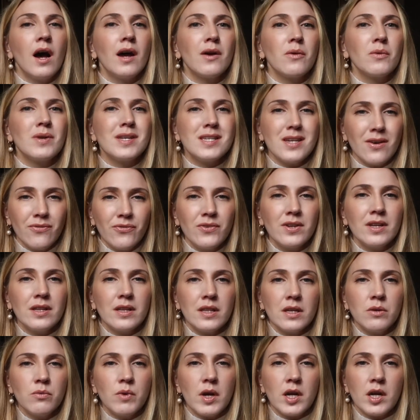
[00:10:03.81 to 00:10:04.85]
I would
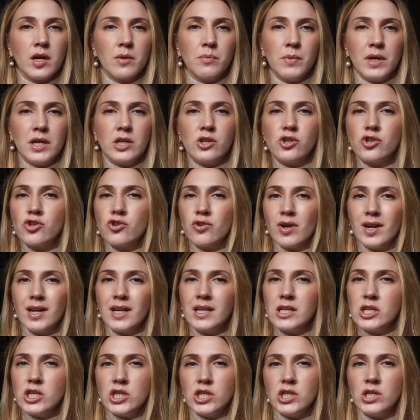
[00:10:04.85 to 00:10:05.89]
definitely recommend
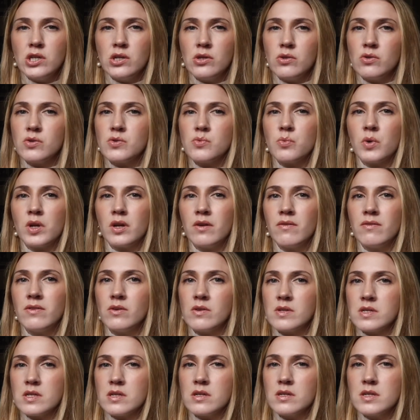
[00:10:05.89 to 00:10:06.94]
trying to use one of
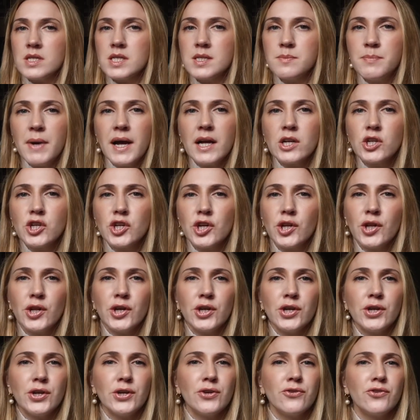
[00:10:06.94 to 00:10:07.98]
those little
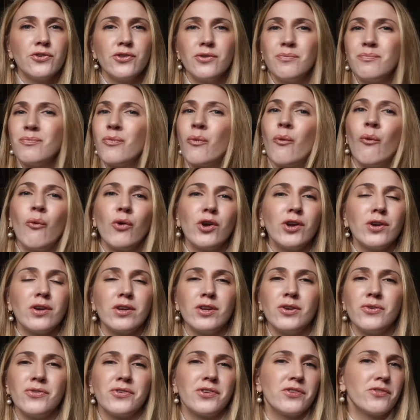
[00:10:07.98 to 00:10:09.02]
spatulas, or you
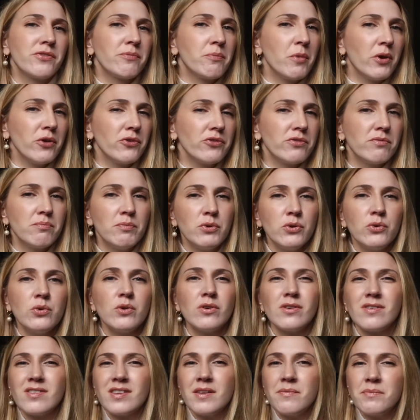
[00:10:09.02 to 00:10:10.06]
can use a small
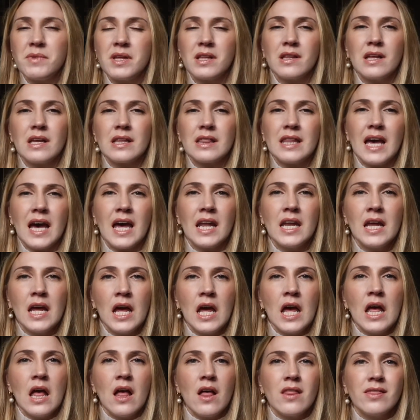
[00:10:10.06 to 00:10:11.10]
spoon or something like that.
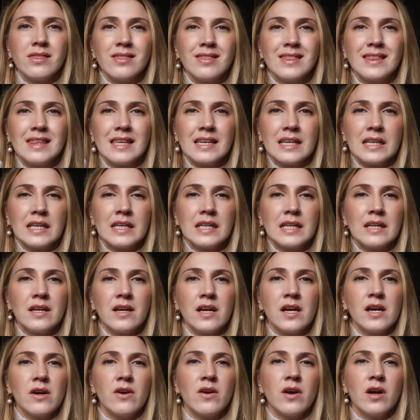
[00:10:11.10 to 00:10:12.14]
The
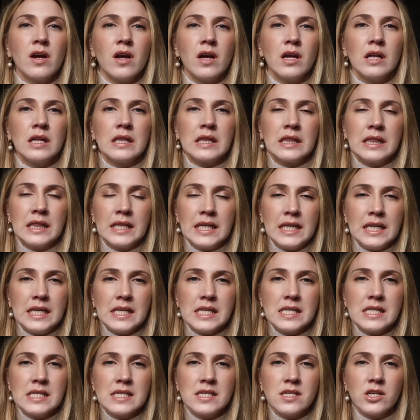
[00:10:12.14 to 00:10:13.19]

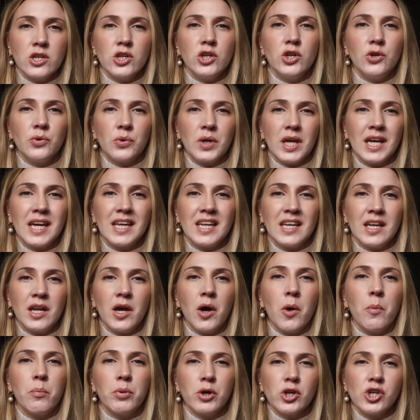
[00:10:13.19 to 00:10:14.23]
least you
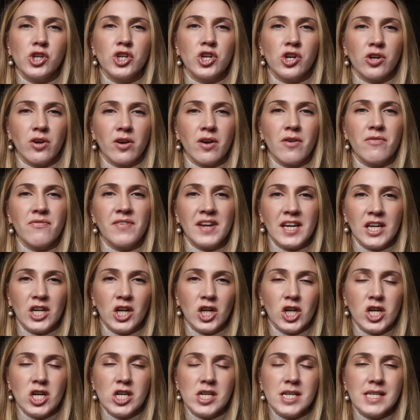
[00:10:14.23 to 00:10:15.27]
can put your
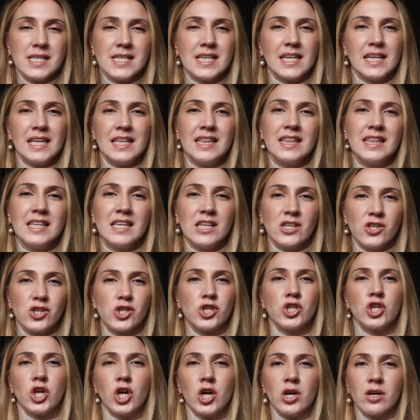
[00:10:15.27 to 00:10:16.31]
fingers in these
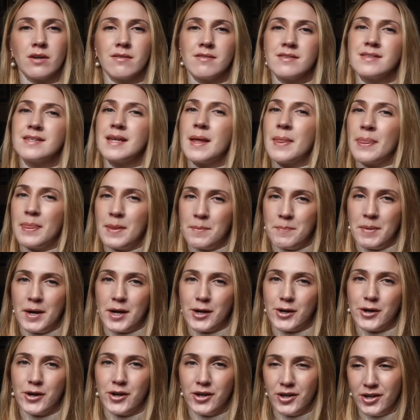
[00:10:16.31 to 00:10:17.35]
jars, the
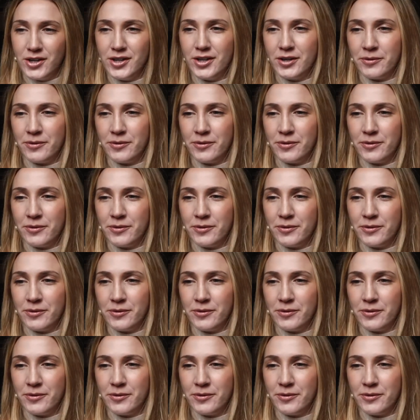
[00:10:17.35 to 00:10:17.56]
better.